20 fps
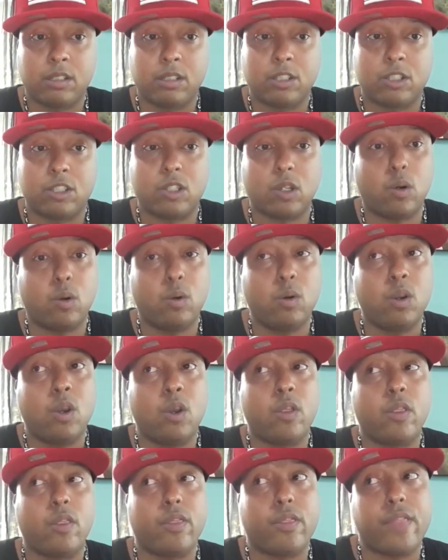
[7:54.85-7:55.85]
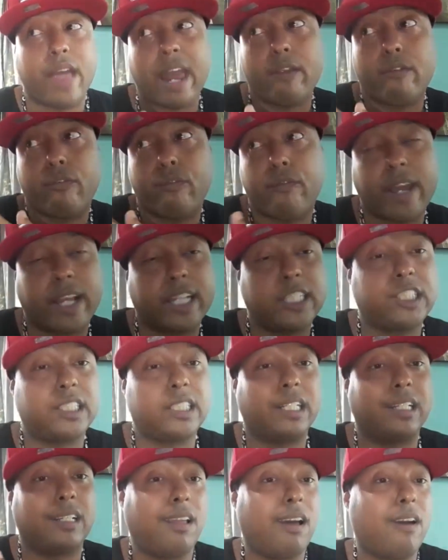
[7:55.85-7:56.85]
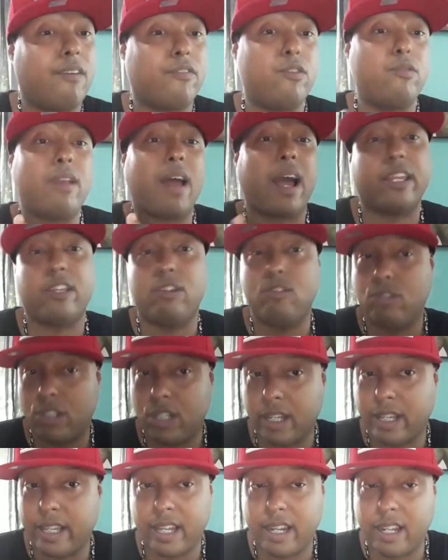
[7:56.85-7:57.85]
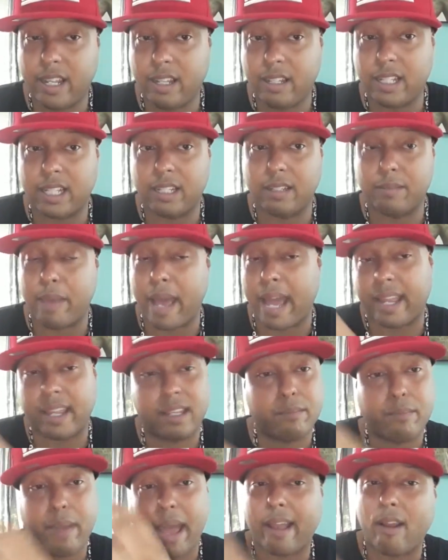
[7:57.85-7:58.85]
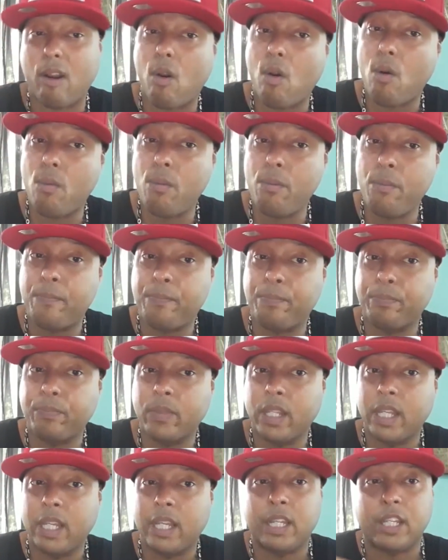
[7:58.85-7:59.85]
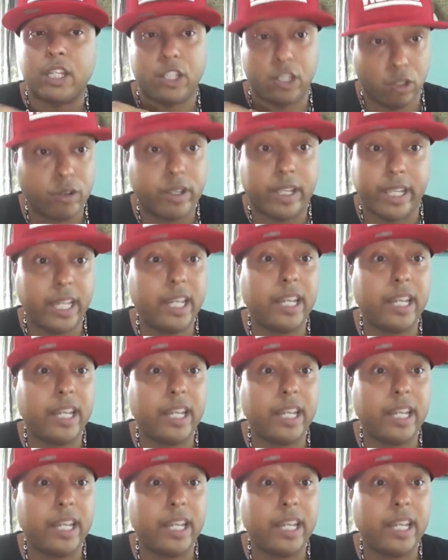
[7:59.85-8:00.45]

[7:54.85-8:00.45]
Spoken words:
So that affection and love you're not used to getting back home, you'll get